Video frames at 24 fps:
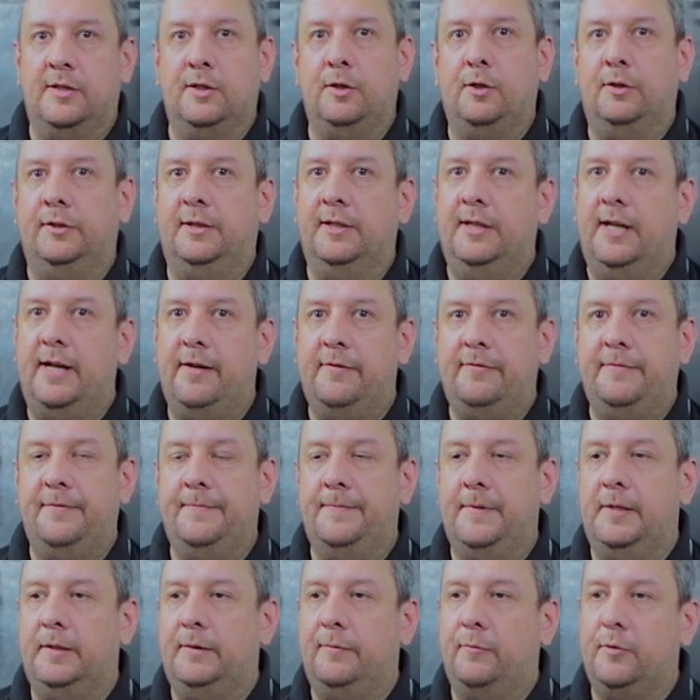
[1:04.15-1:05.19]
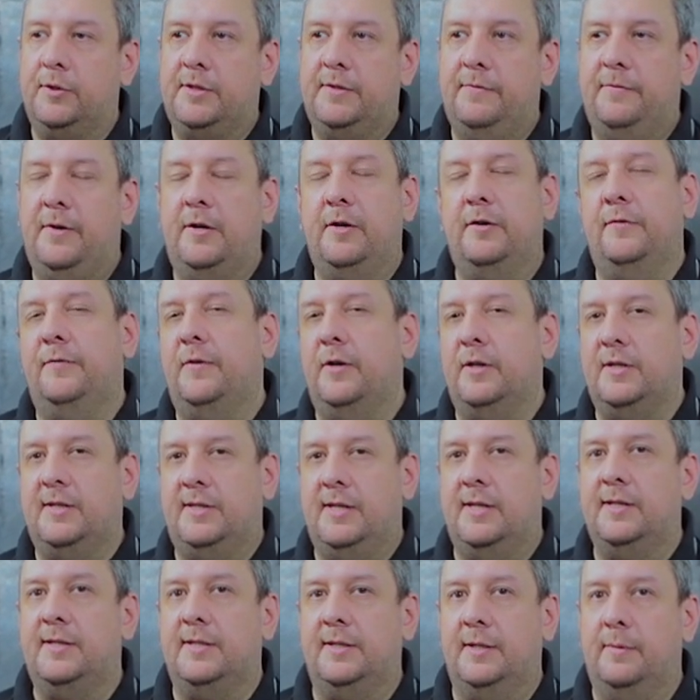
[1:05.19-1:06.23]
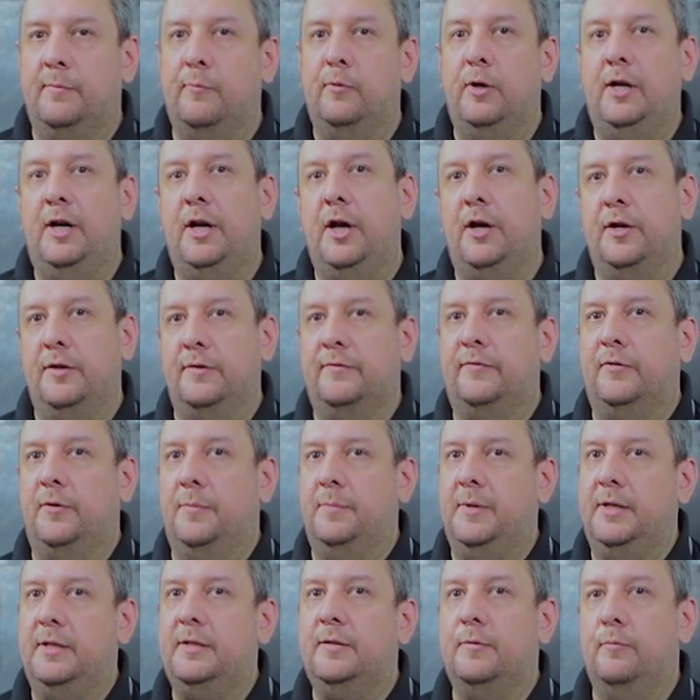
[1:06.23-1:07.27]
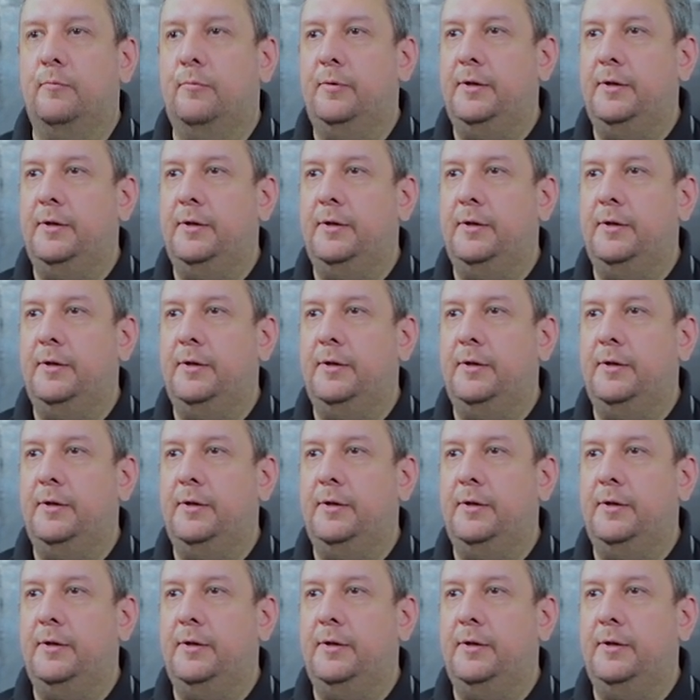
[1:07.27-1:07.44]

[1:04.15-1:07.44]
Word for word: not enough. It was the very first system, we learned from it.